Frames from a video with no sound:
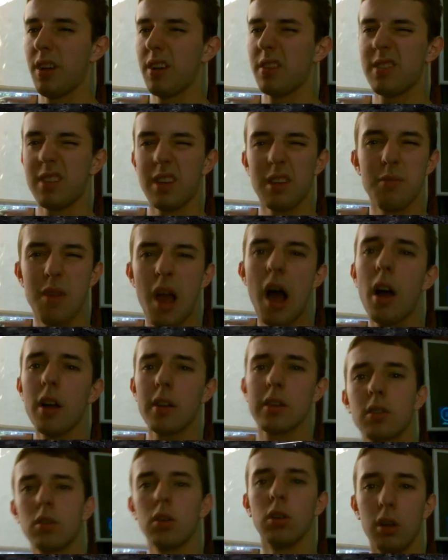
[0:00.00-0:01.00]

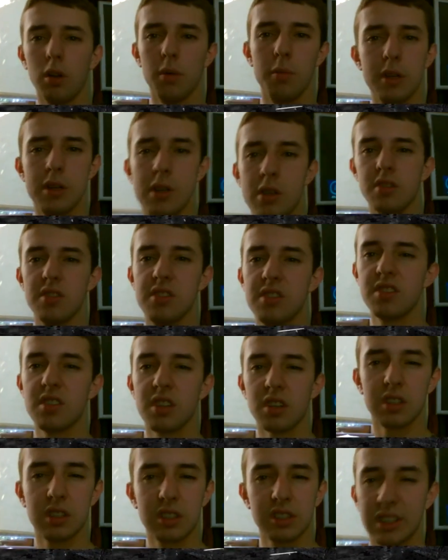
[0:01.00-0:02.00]
I'd call it a mission
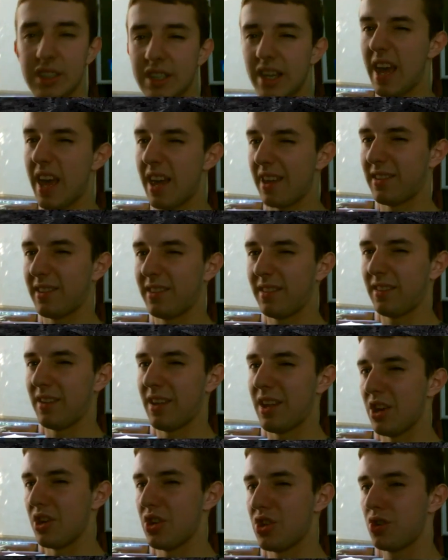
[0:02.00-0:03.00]

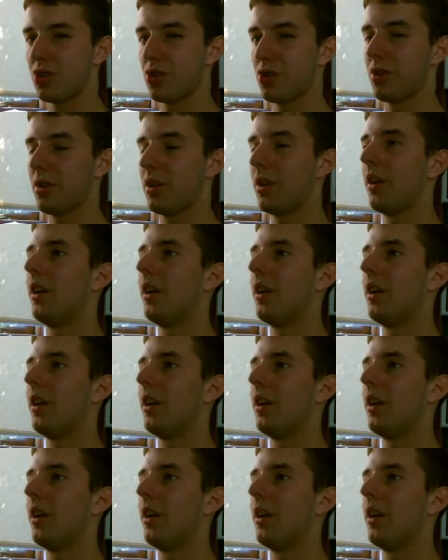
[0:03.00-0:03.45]
success-ish,